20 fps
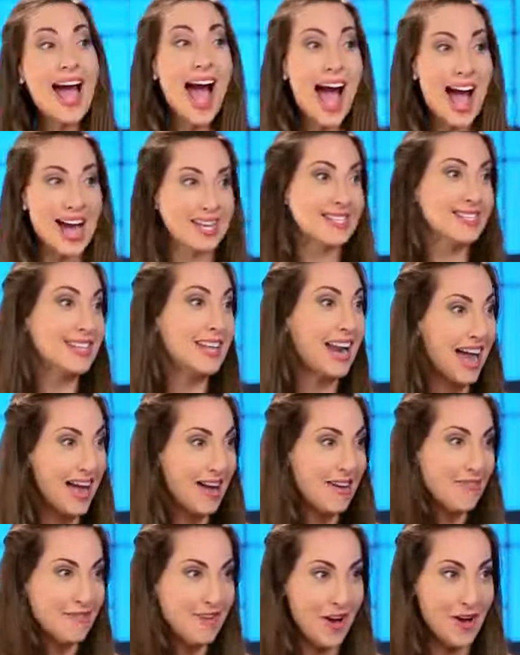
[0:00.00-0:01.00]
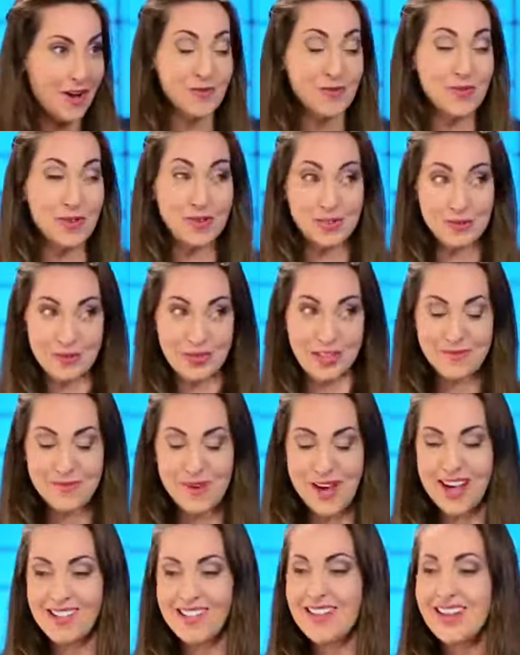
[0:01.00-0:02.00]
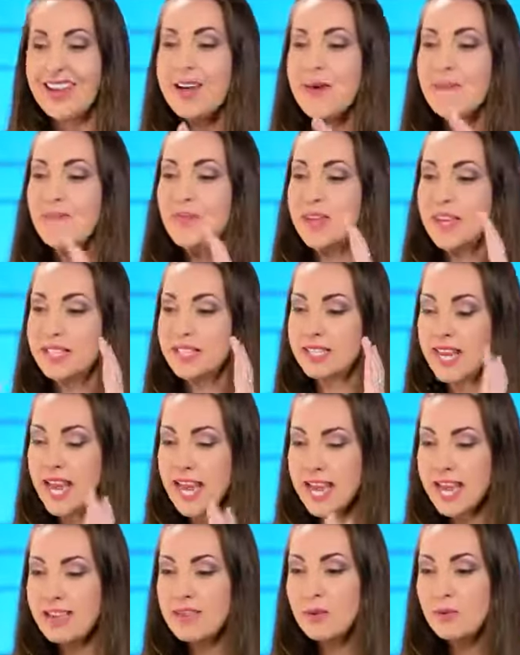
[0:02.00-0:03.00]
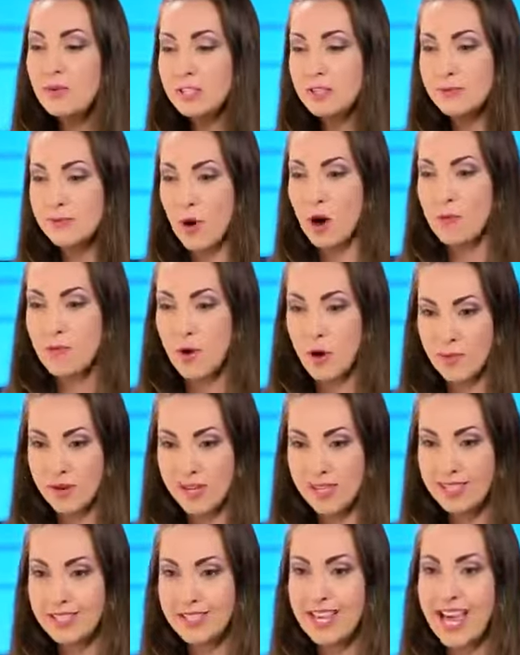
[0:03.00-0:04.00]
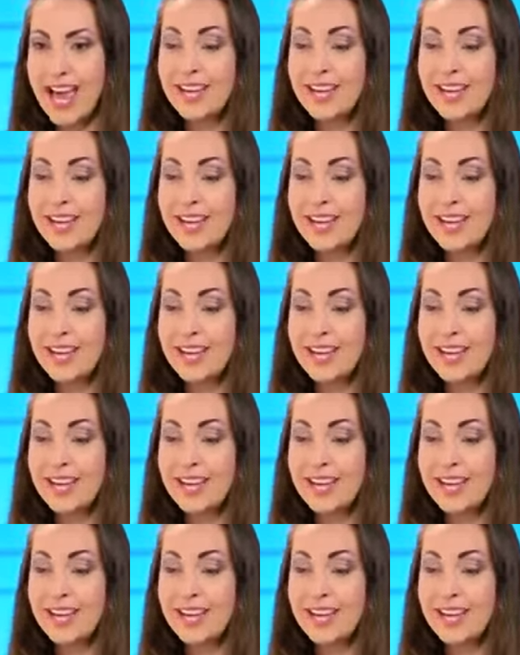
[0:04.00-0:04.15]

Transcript: hacks that I have found works really well is taking those small moments